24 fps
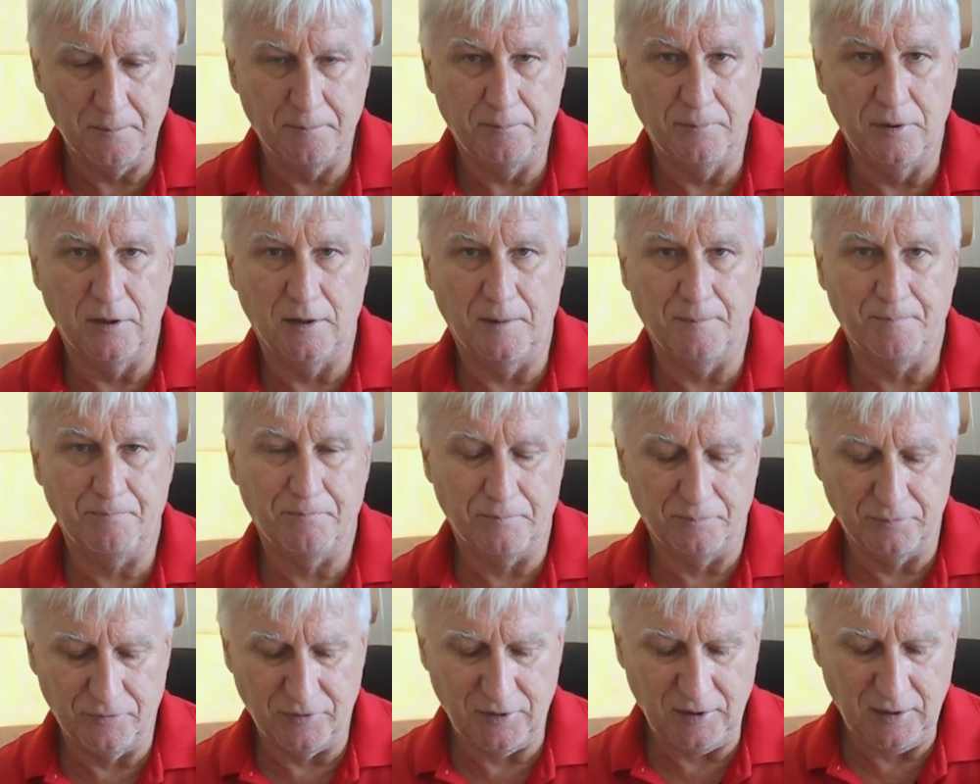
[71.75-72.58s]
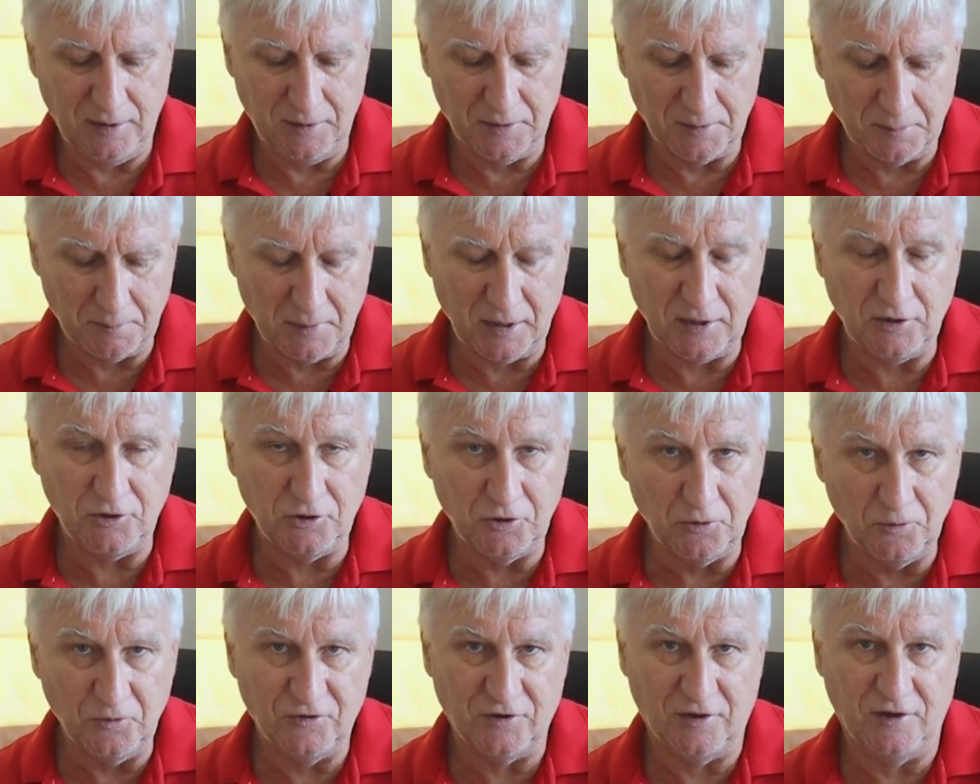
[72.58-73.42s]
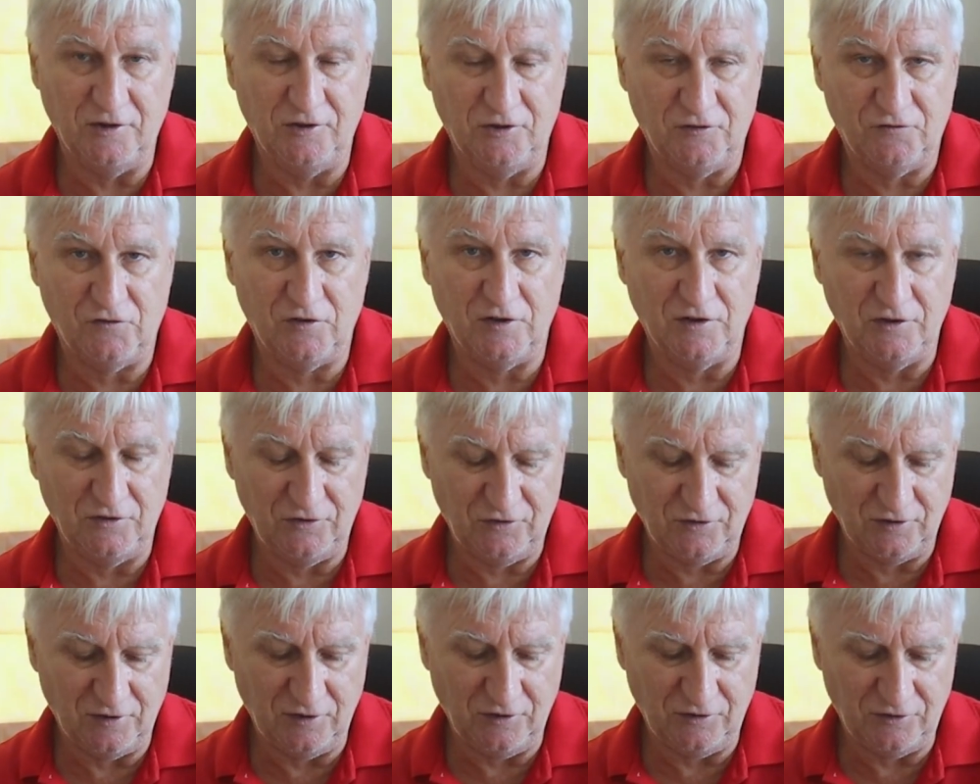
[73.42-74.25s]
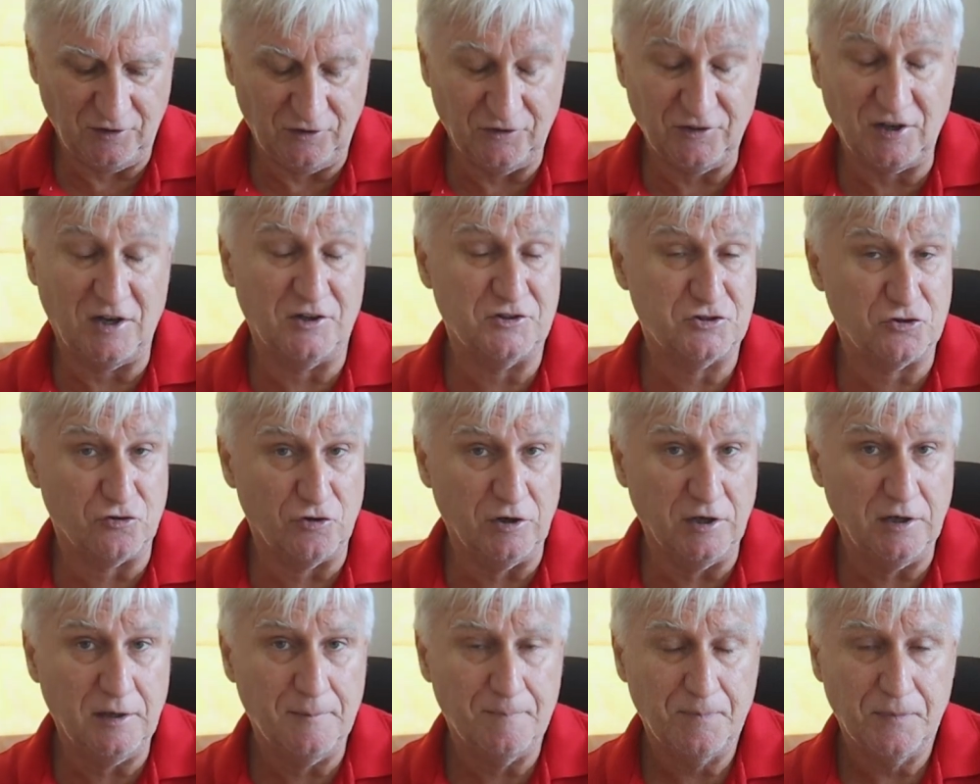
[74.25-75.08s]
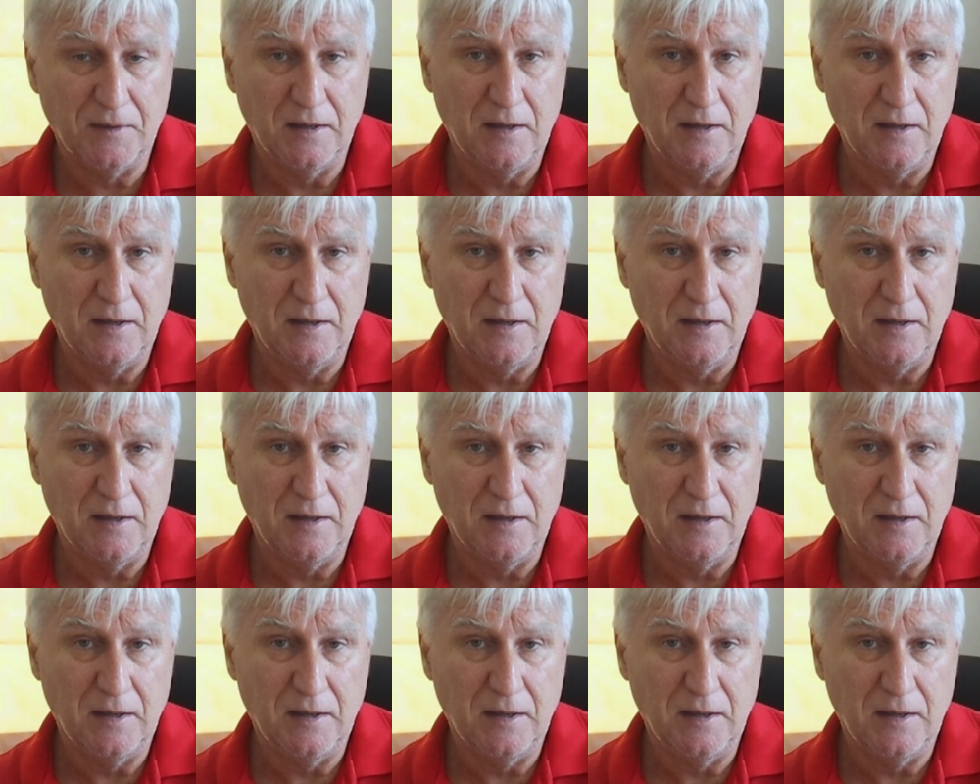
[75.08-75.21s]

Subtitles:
but the main user interface is the touchscreen,